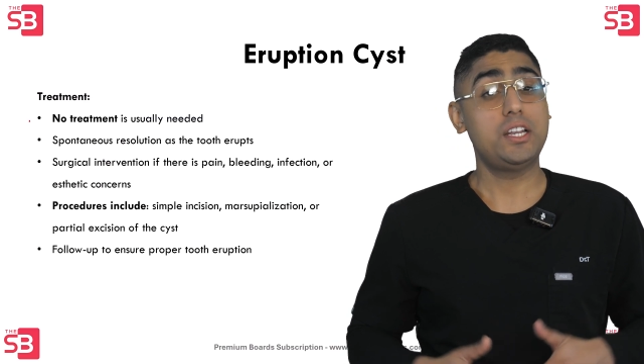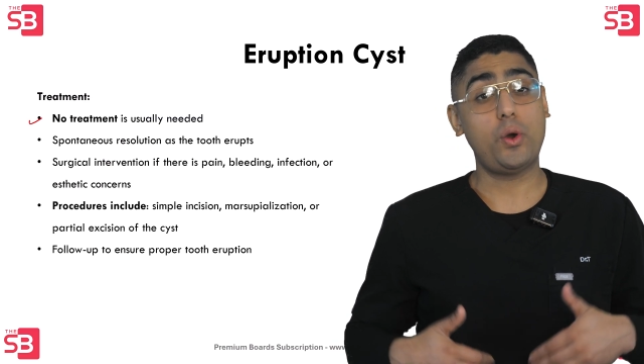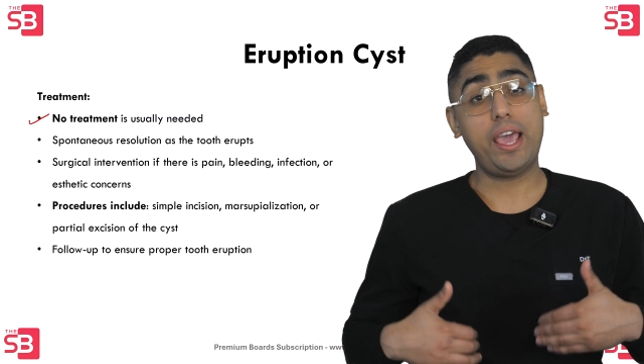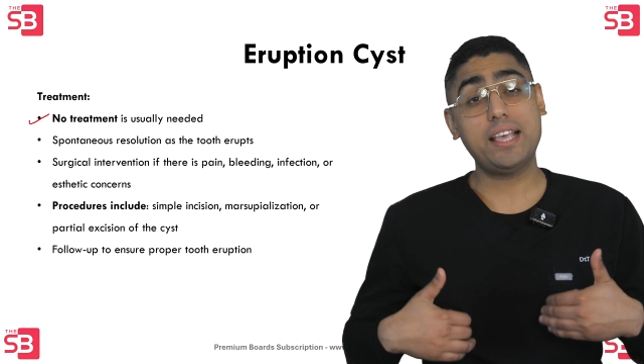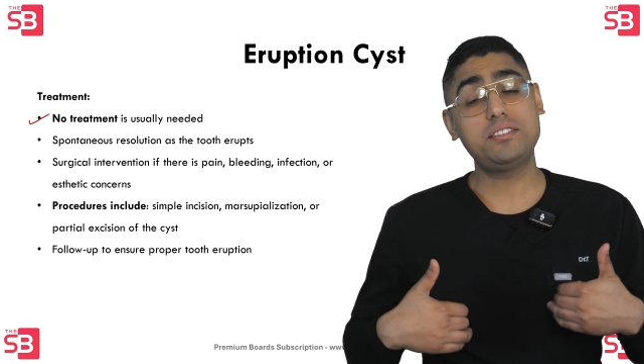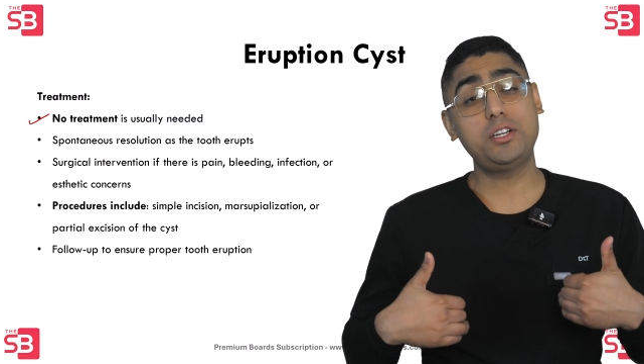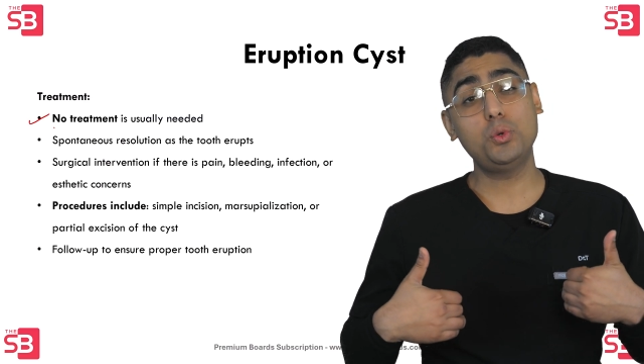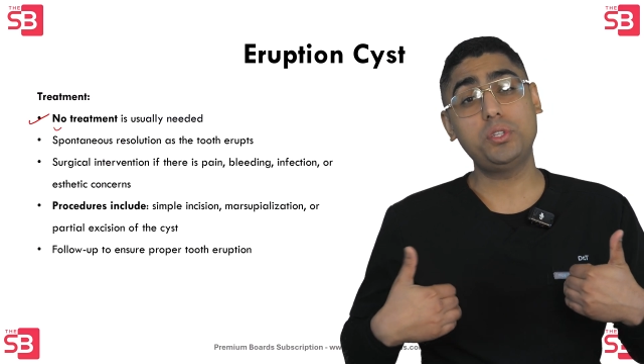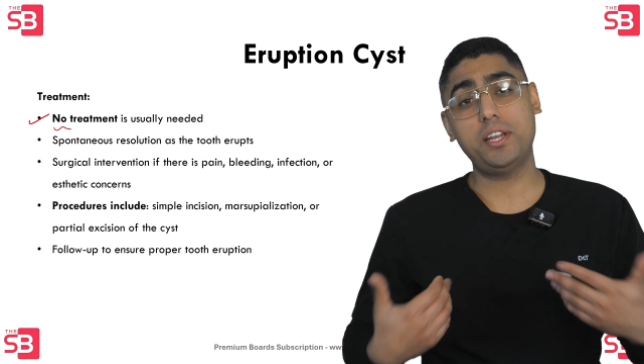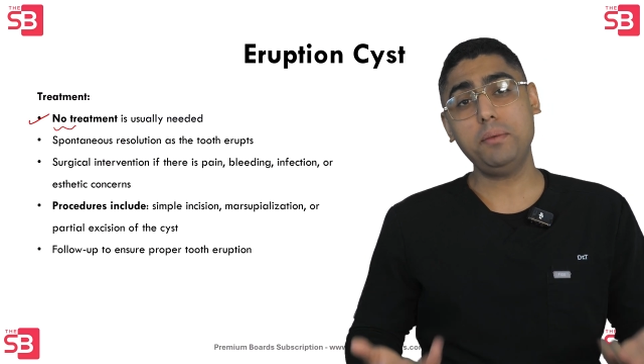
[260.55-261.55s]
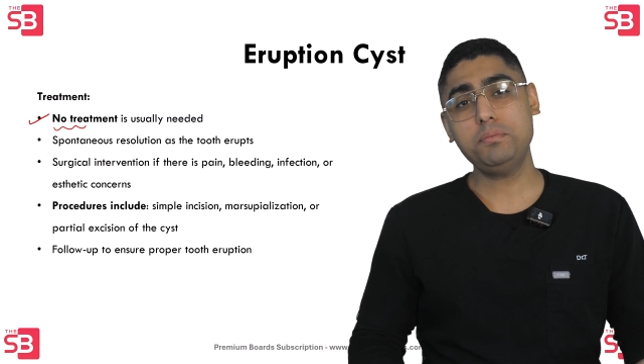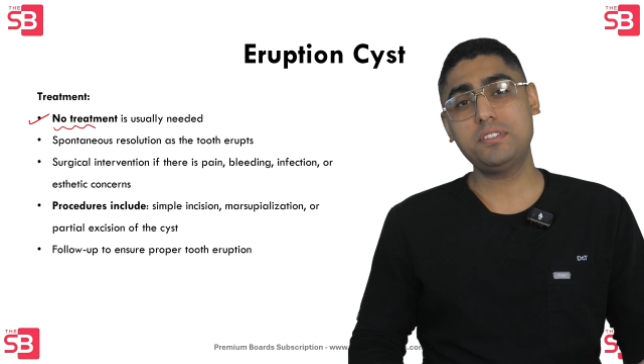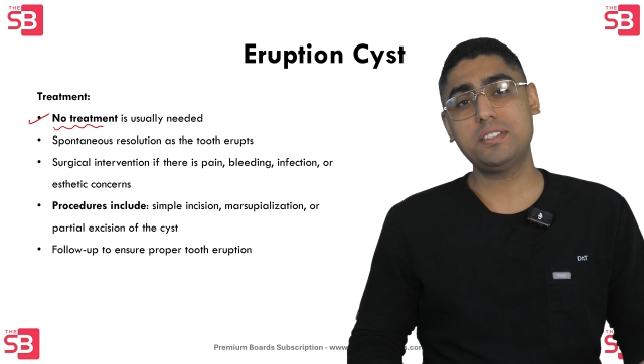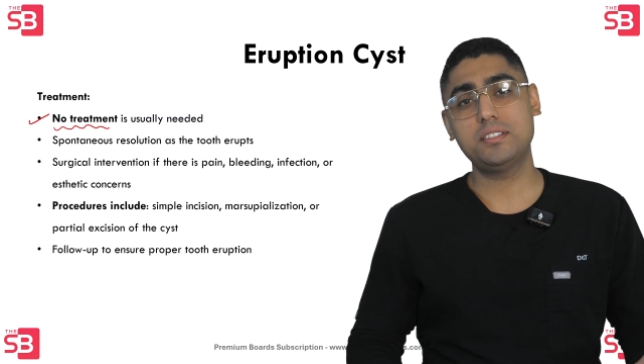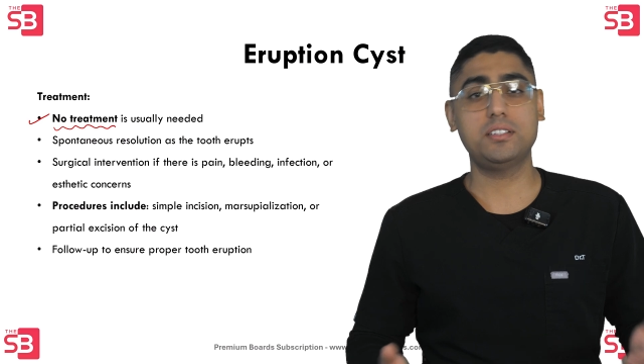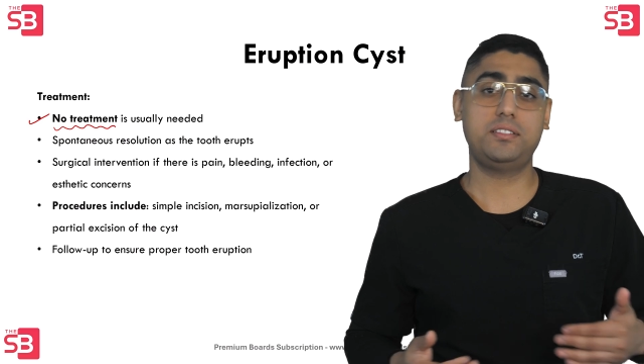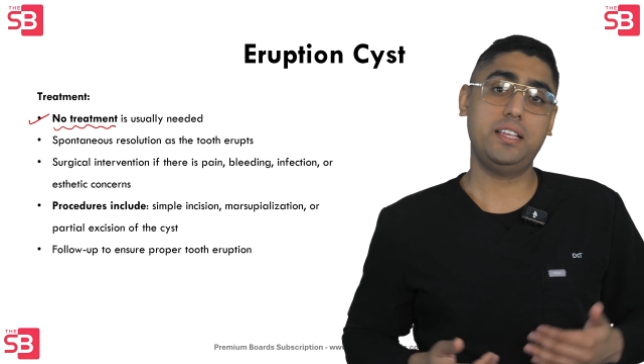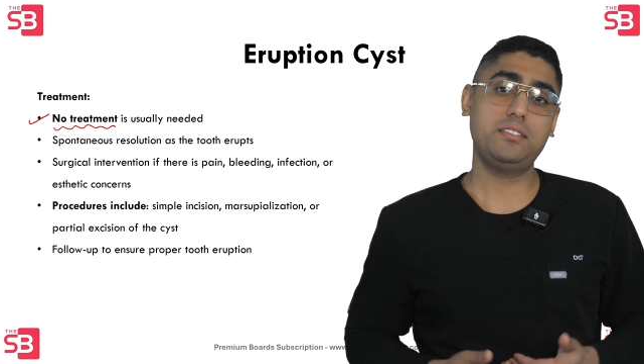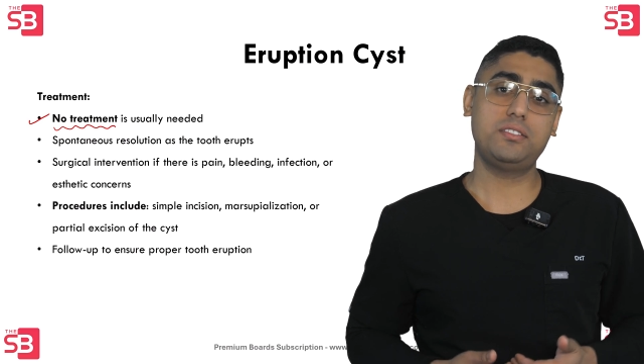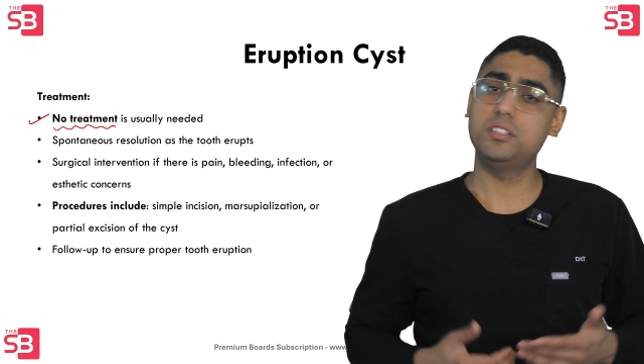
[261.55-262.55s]
Now as the tooth erupts, the
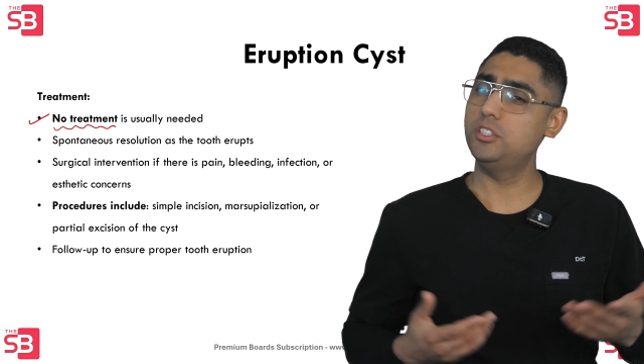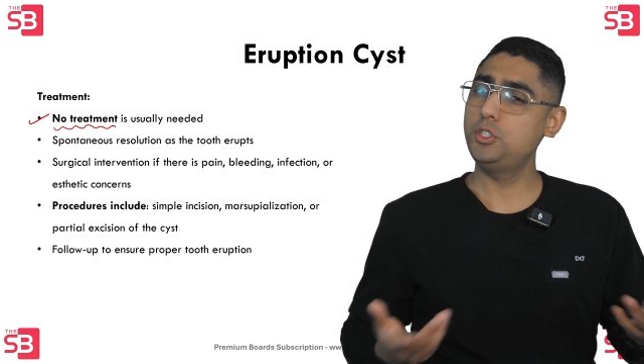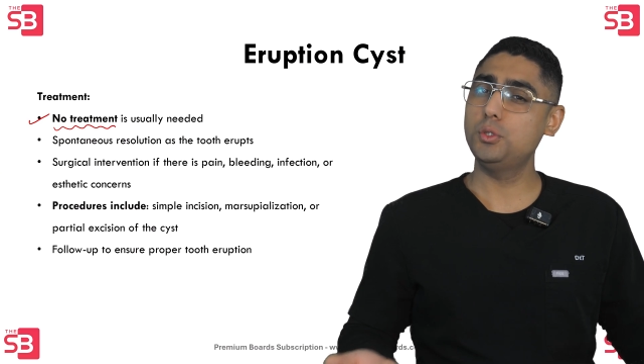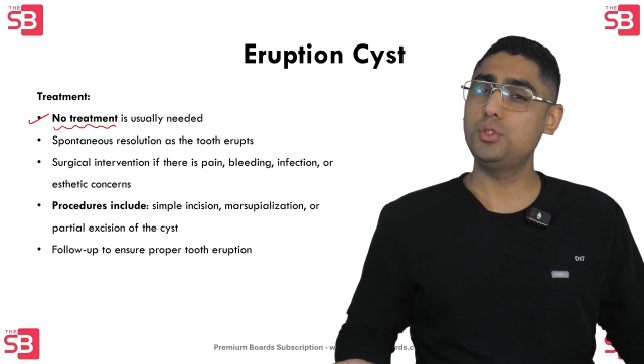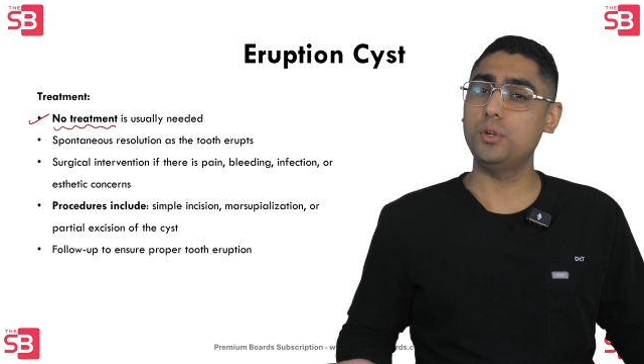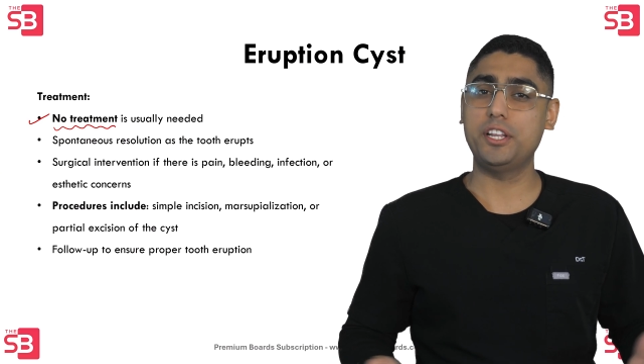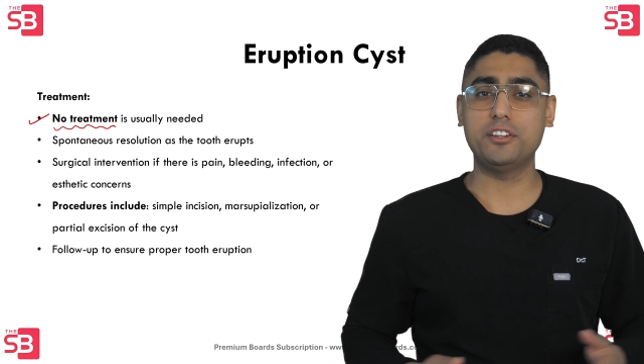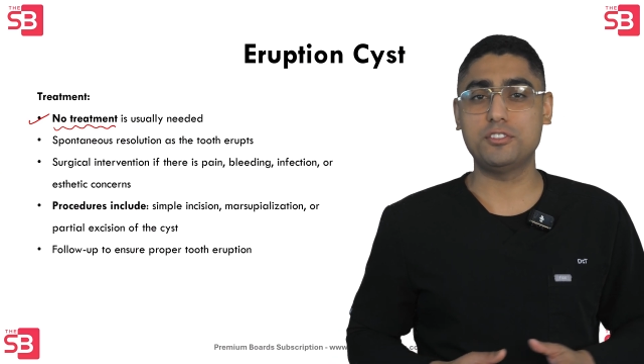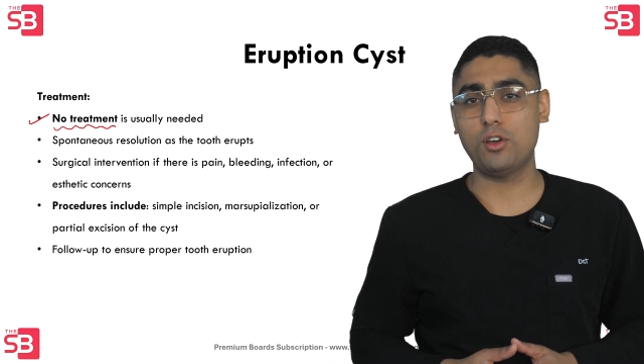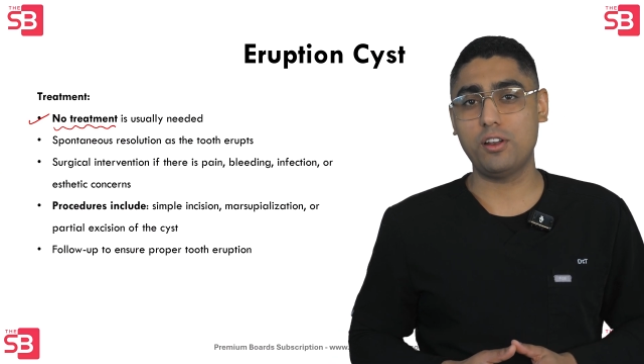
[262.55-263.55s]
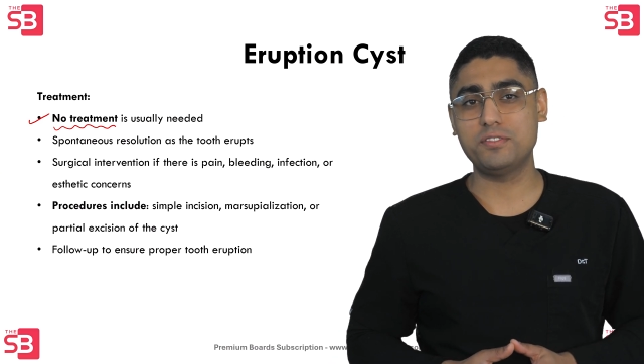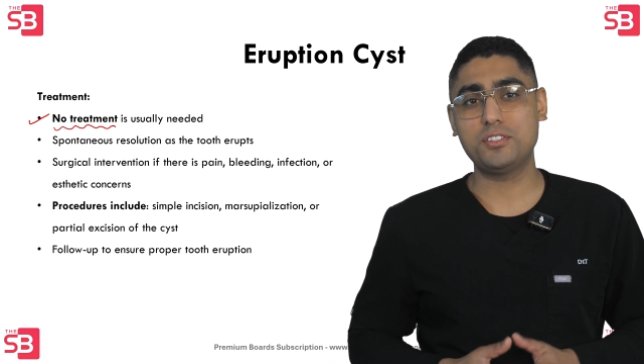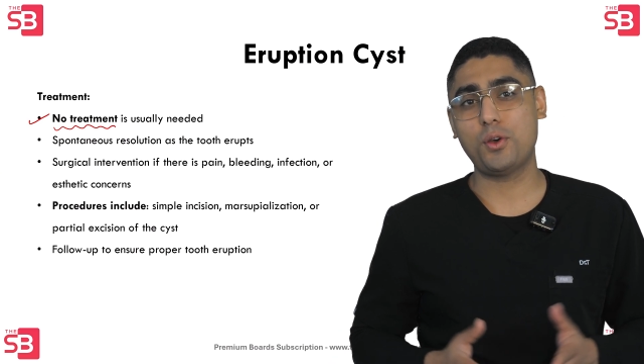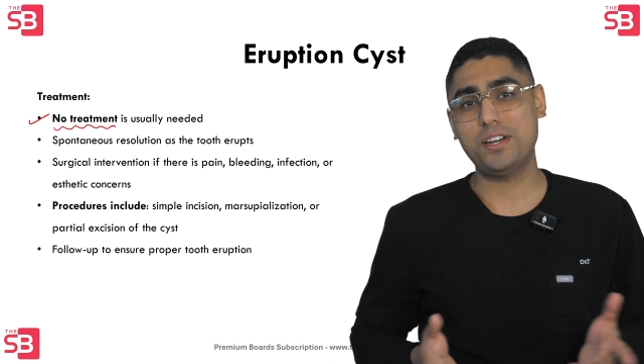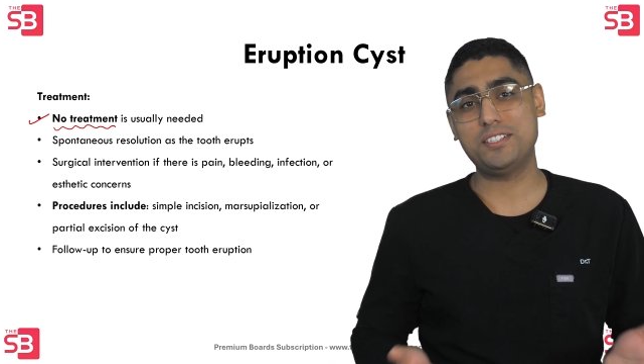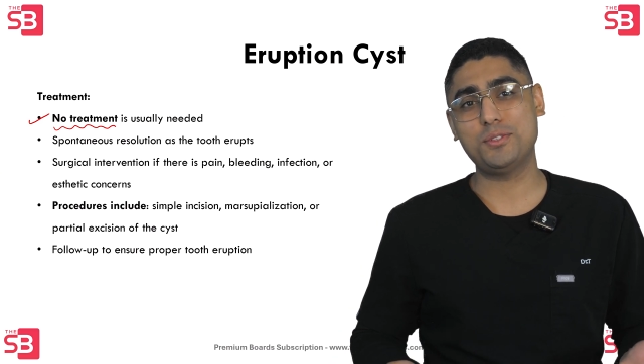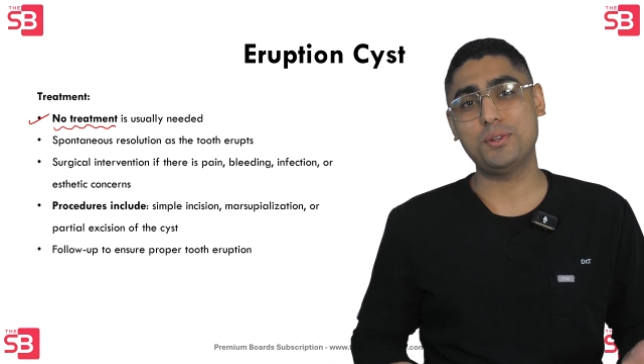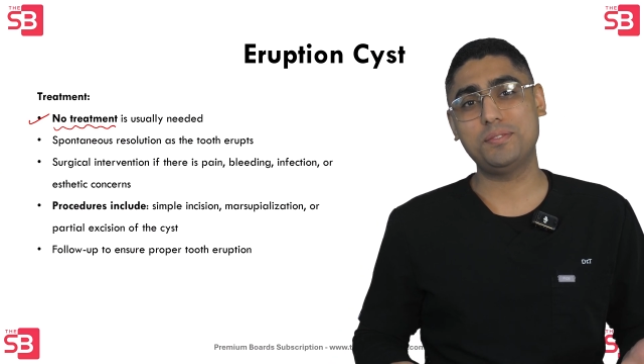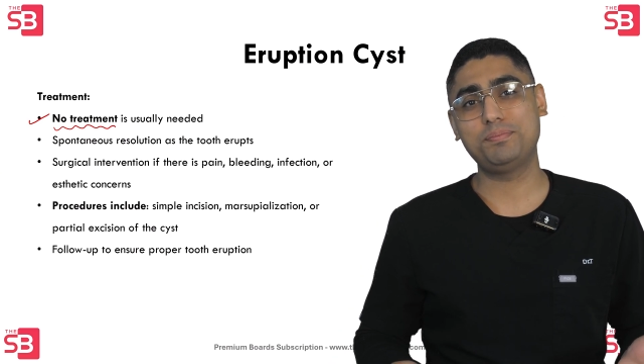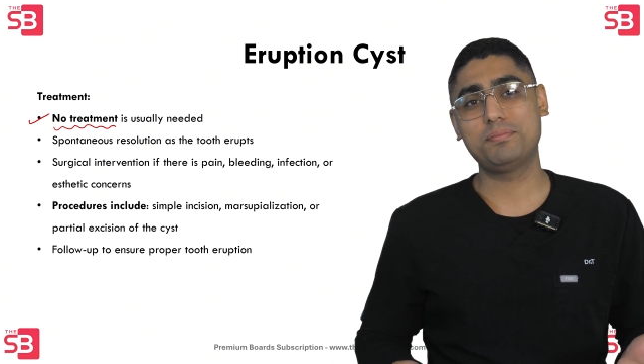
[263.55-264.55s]
cyst usually resolves on its own.